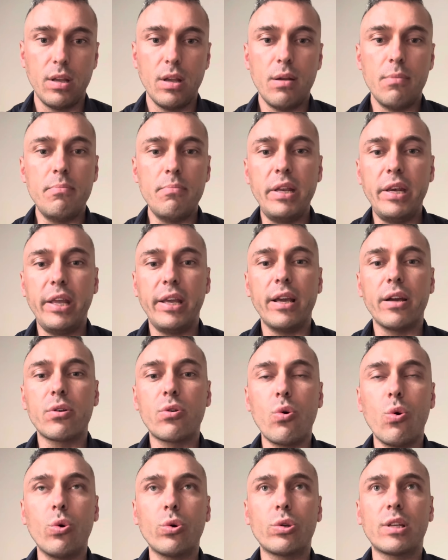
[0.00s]
meaning a
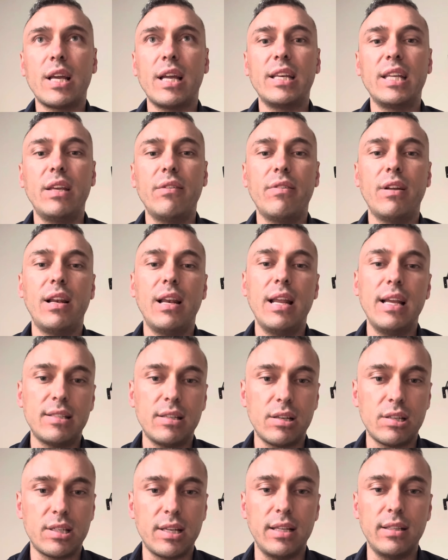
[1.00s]
court can give a lesser
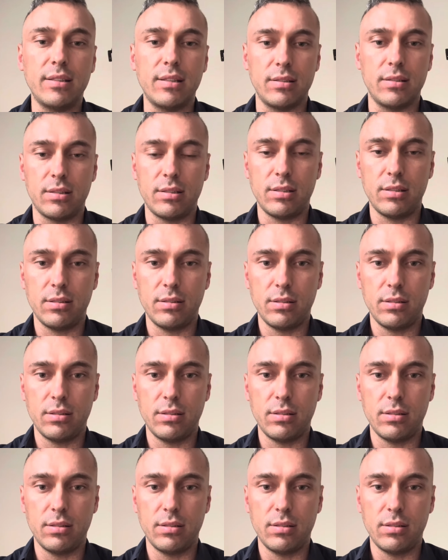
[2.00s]
sentence,